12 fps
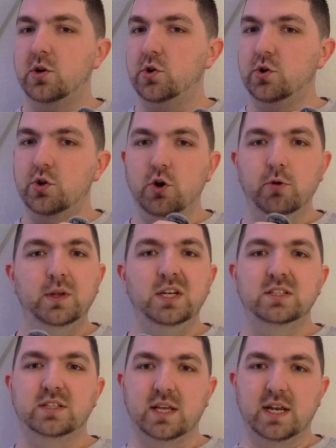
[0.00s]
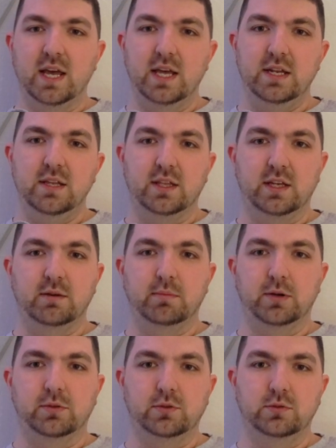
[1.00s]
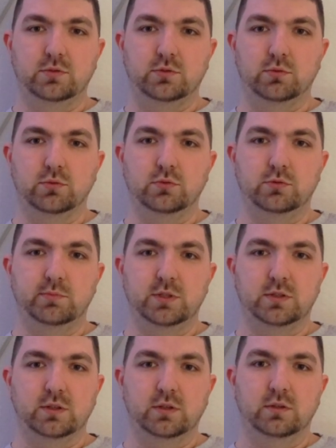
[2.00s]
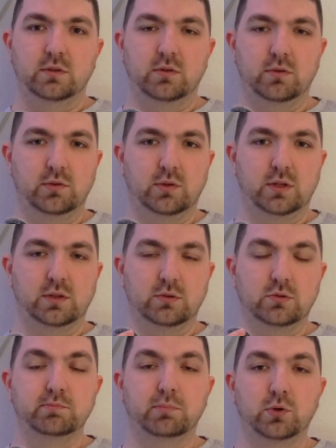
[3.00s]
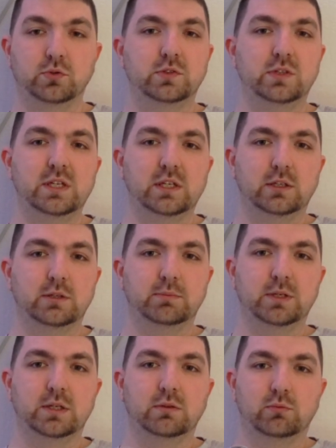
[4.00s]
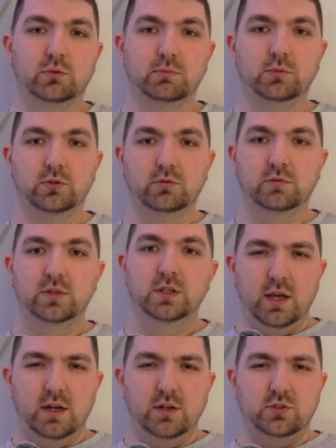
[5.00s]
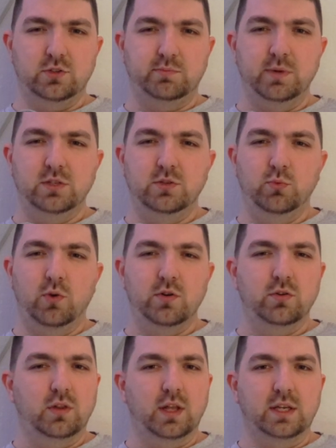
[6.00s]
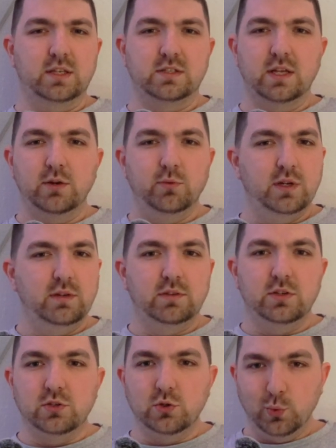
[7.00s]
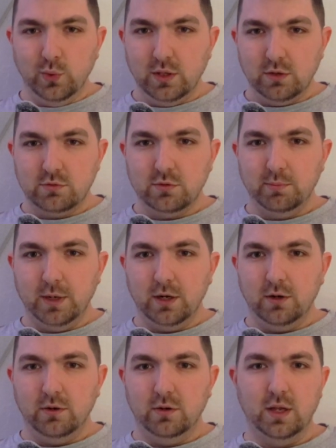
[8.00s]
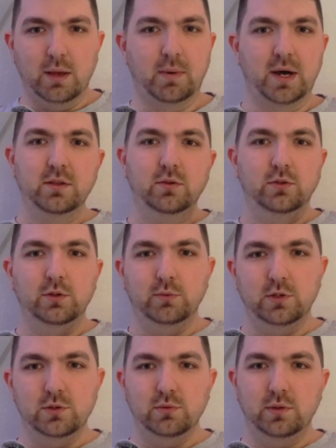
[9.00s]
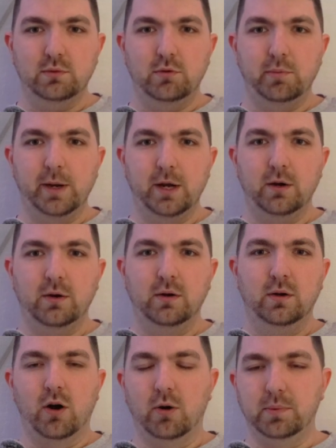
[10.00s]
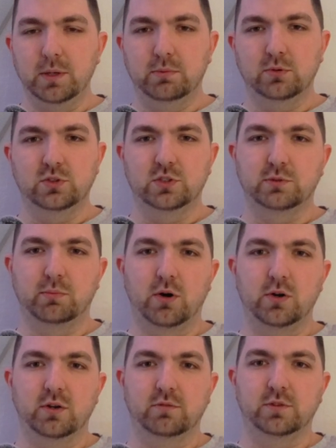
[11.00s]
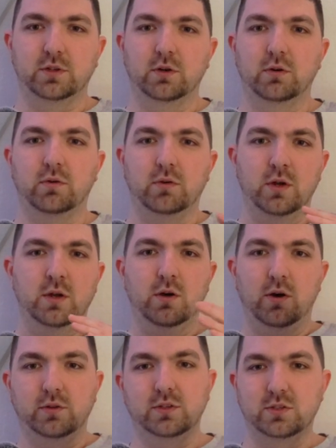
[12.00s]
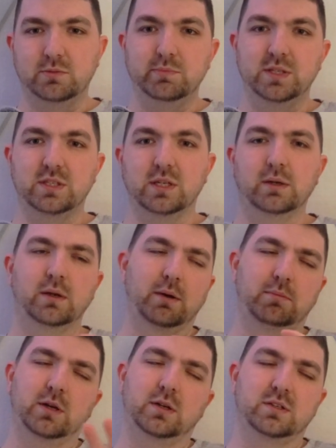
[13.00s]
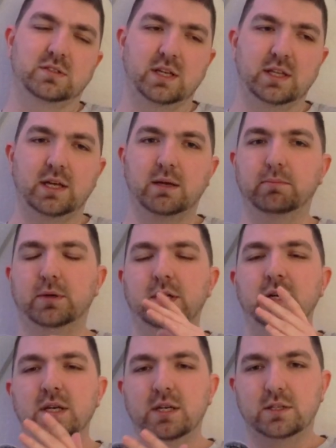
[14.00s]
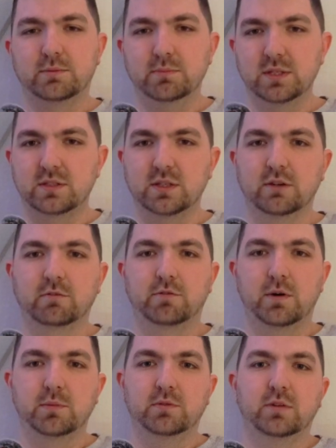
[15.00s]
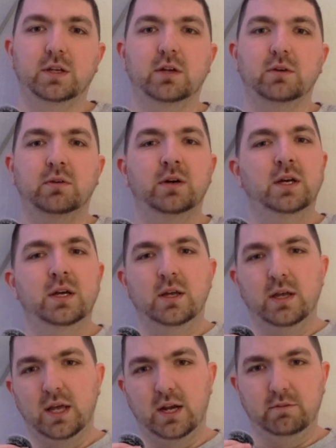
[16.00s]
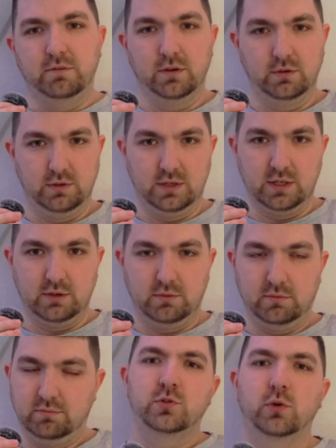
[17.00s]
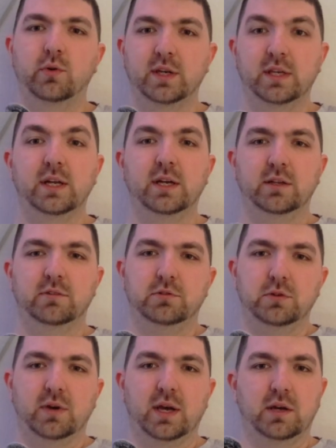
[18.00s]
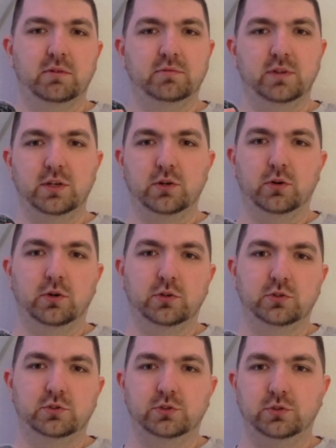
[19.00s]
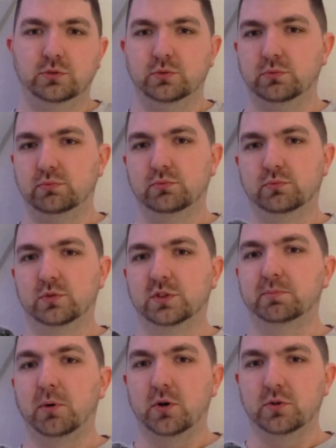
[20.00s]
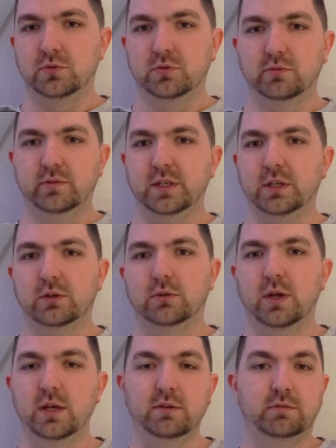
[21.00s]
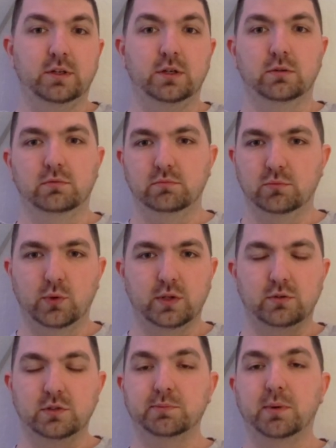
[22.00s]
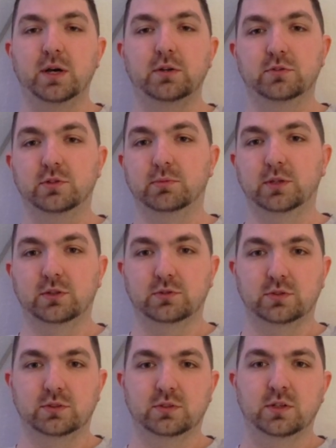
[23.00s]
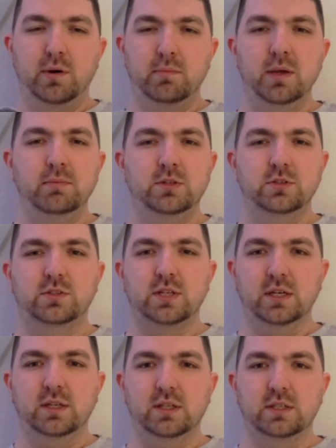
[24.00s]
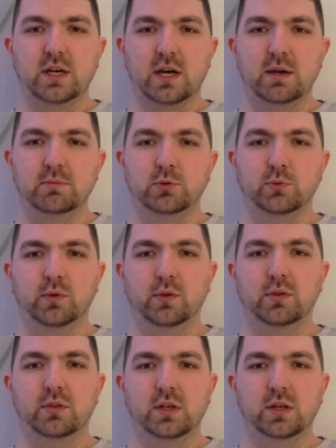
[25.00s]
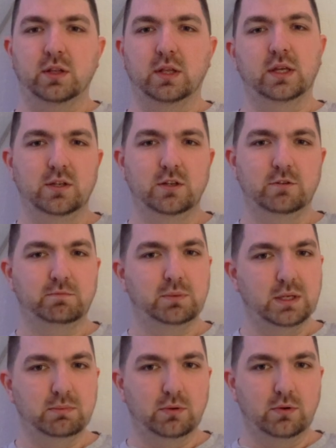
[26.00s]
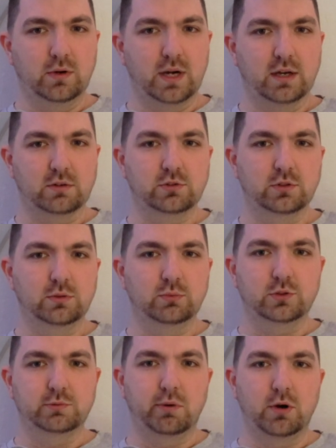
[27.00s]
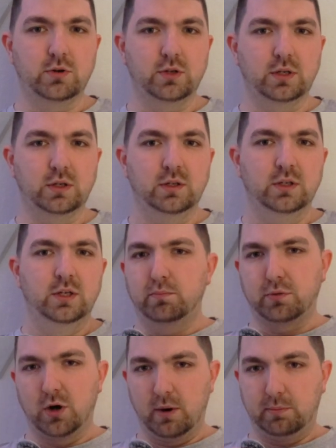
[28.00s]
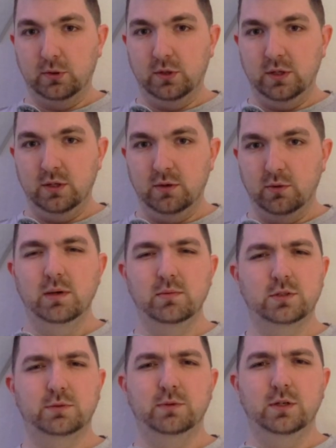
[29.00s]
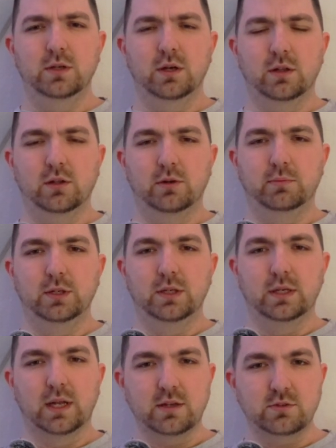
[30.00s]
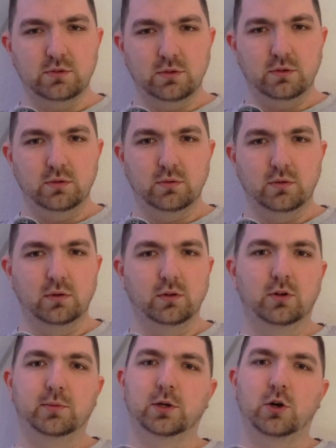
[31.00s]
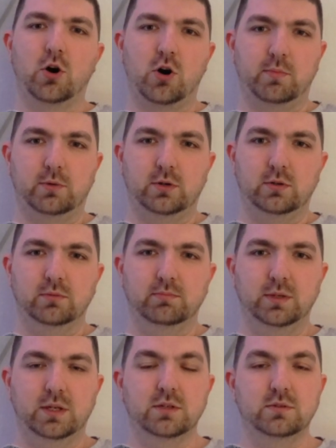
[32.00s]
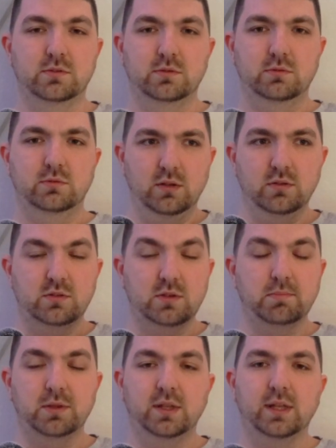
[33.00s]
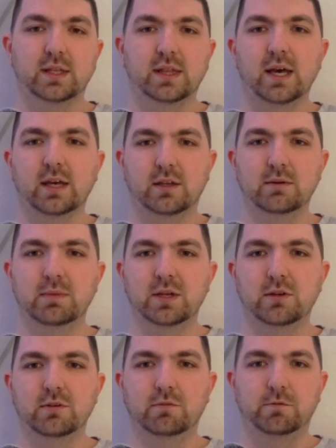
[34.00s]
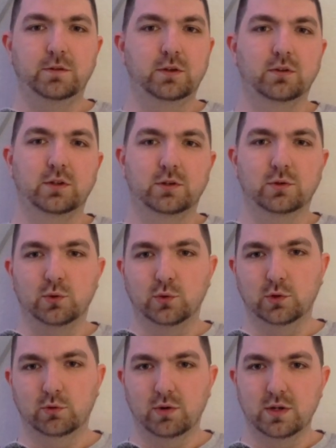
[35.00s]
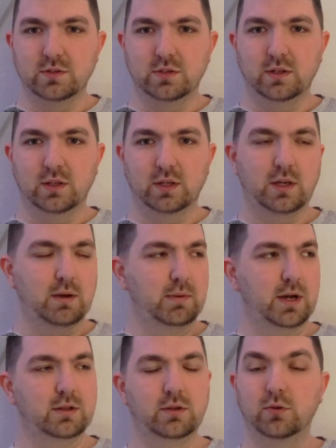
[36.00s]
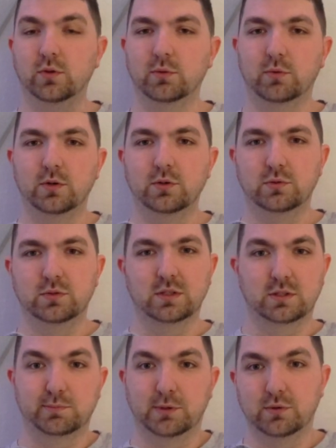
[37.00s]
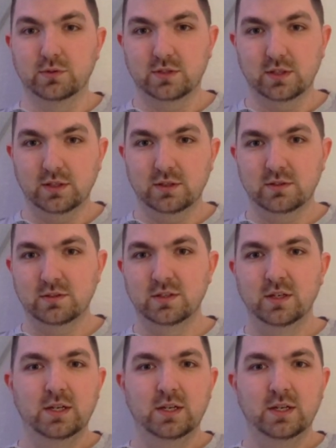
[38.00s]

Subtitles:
Nobody said anything about those screws missing or that those bolts needed to be removed. And it just makes you wonder, like, is anyone even doing this repair? Am I the only one doing the repair? Are people just smart enough to go, oh, this is missing? I'm not going to say that, but it's missing from the video, and I figured it out. So I get it if you have an urge to respond to a video, any video, whether it's mine or someone else's, but maybe just take the time to really think, like, if people are actually responding properly, maybe just be a little bit nicer or a little bit calmer, because something like that can make you feel like you're going crazy. Like, am I the only one who's experiencing this?